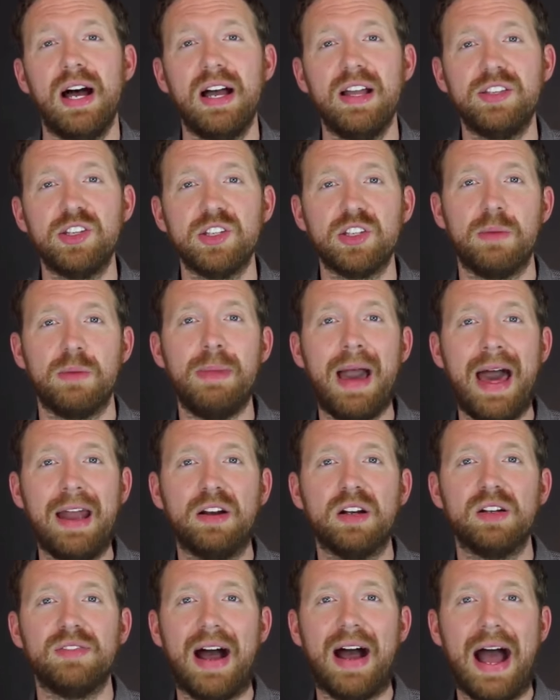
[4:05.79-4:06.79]
Uh, it's just a
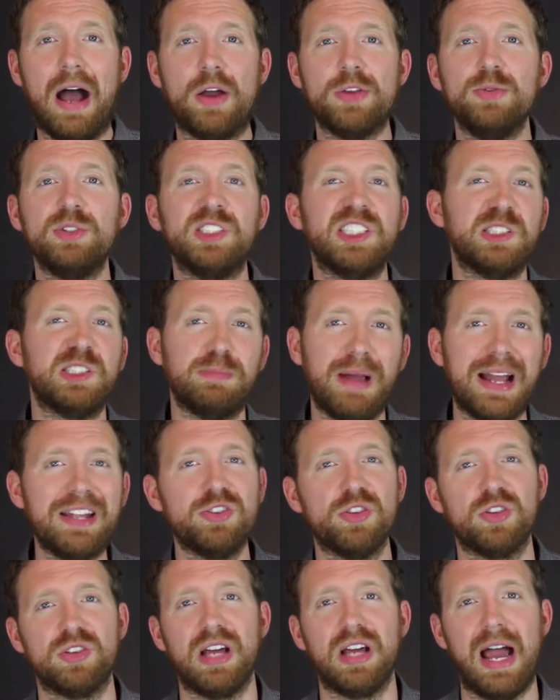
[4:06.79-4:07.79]
matter of how you
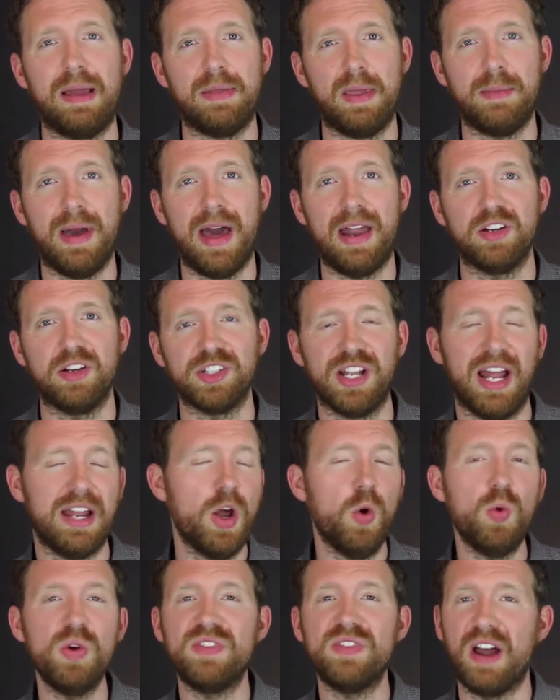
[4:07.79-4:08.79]
spend your time that matters.
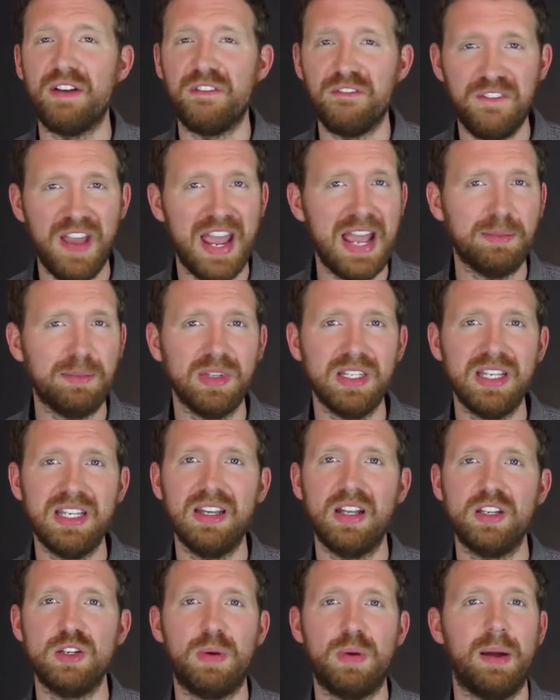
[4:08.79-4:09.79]
And I know we've got
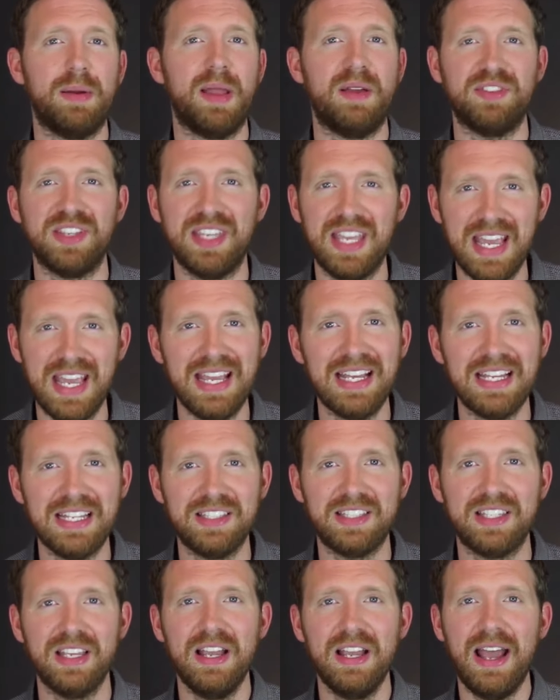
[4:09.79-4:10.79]
family and you probably have
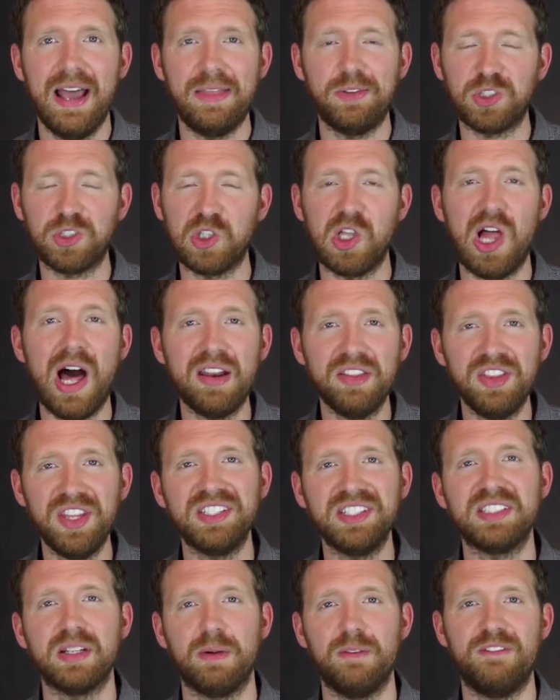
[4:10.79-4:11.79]
kids, and there's a lot of
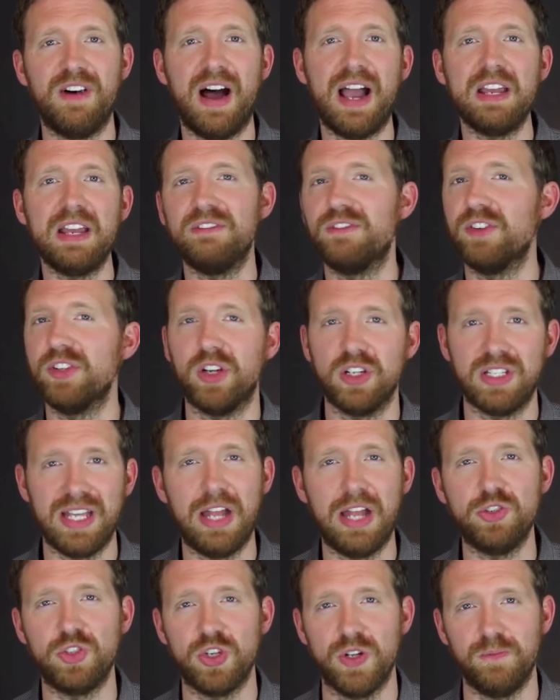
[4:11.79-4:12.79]
things vying for your
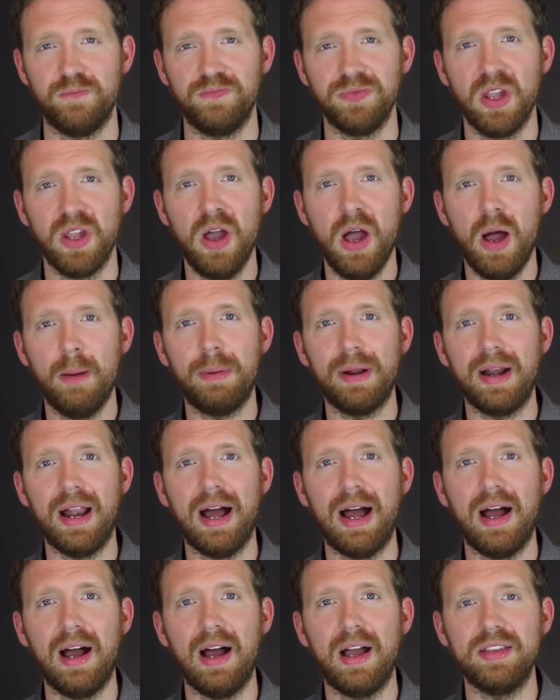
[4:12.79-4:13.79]
attention.
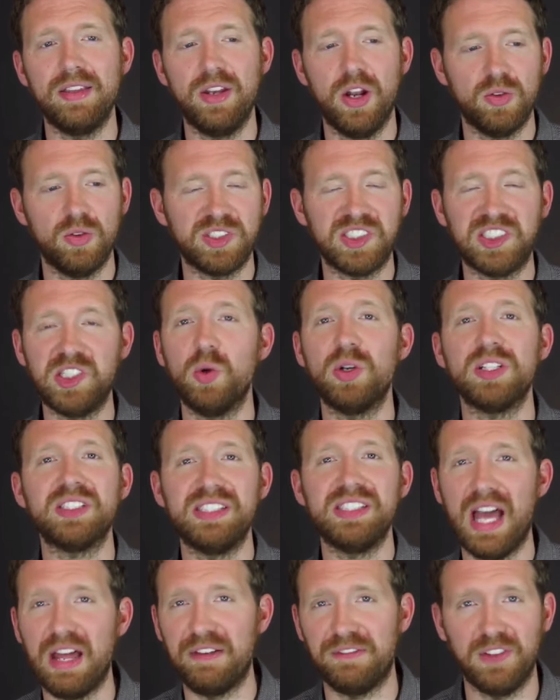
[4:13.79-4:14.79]
But you know, so
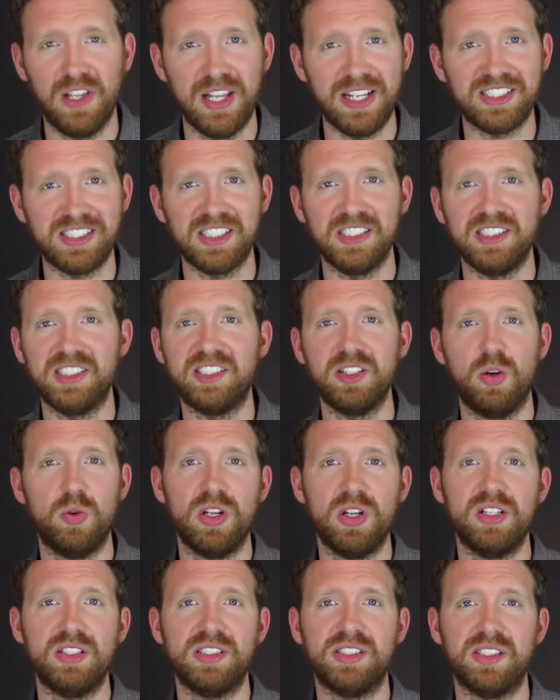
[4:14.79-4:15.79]
does Netflix and
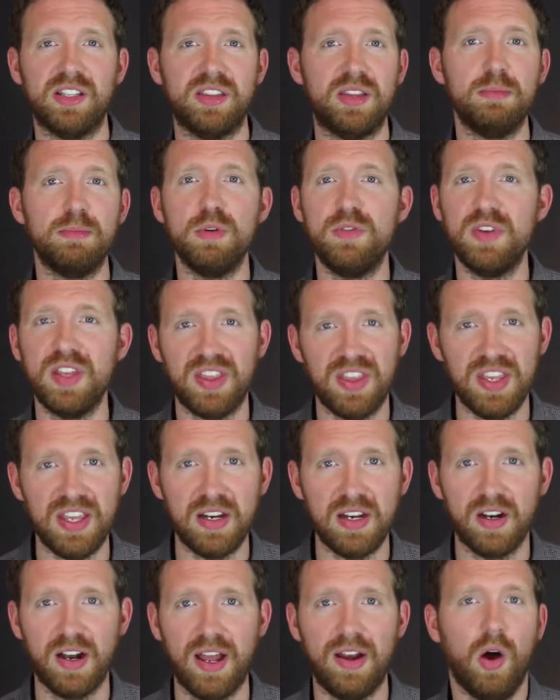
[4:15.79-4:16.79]
so does the movie
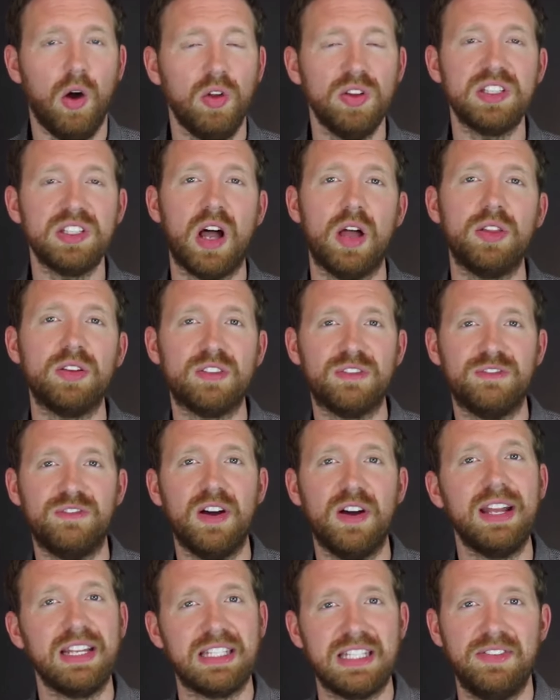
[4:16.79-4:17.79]
theater and all these other
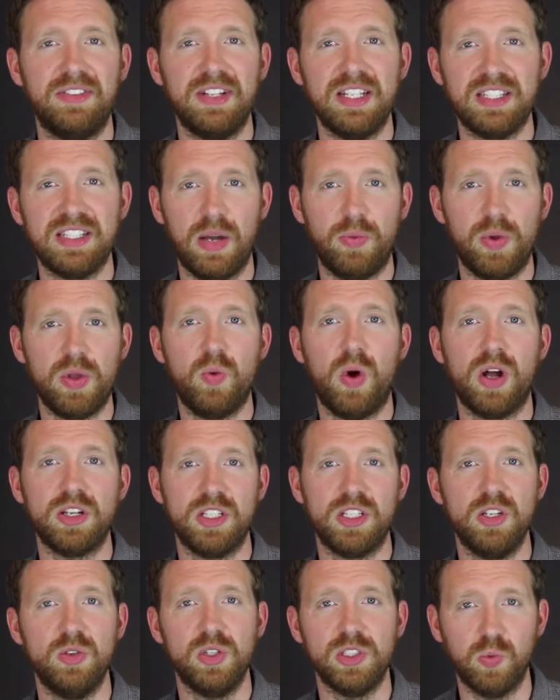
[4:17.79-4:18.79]
fun activities that we
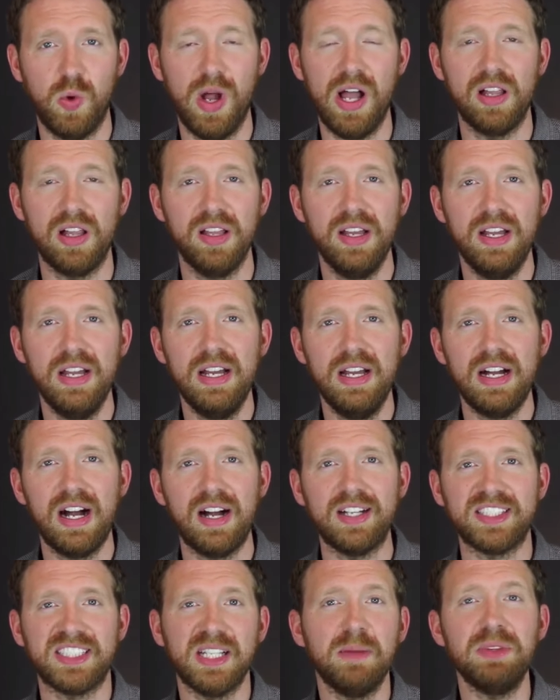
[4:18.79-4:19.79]
want to do as well.
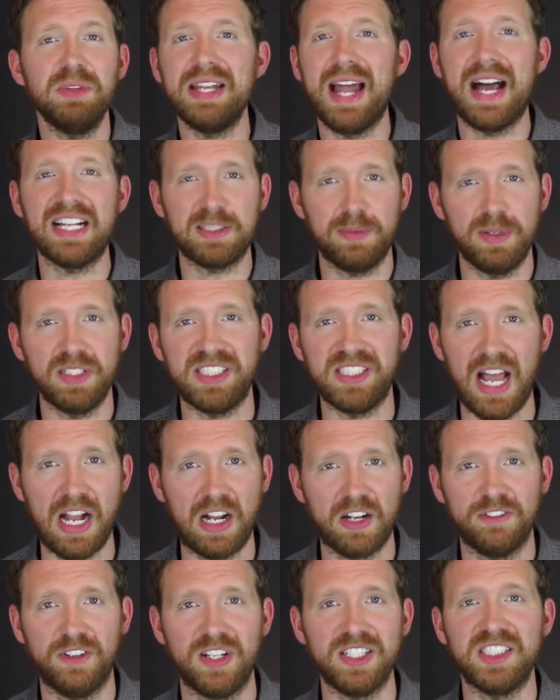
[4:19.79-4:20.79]
Uh, something has to be
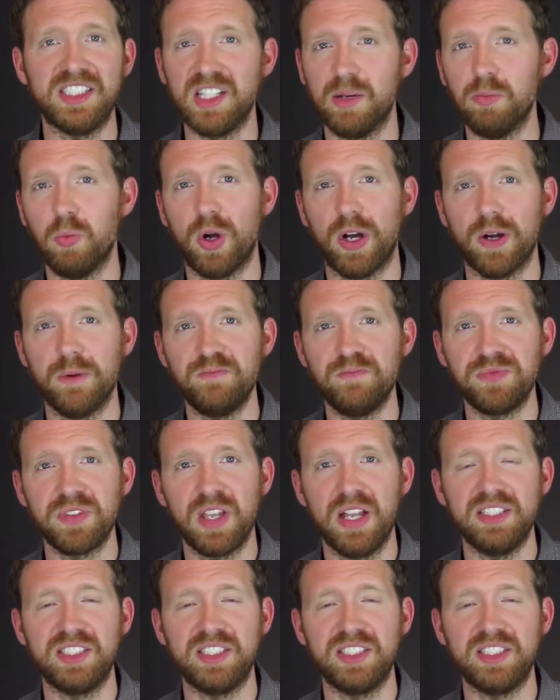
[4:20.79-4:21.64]
sacrificed somewhere.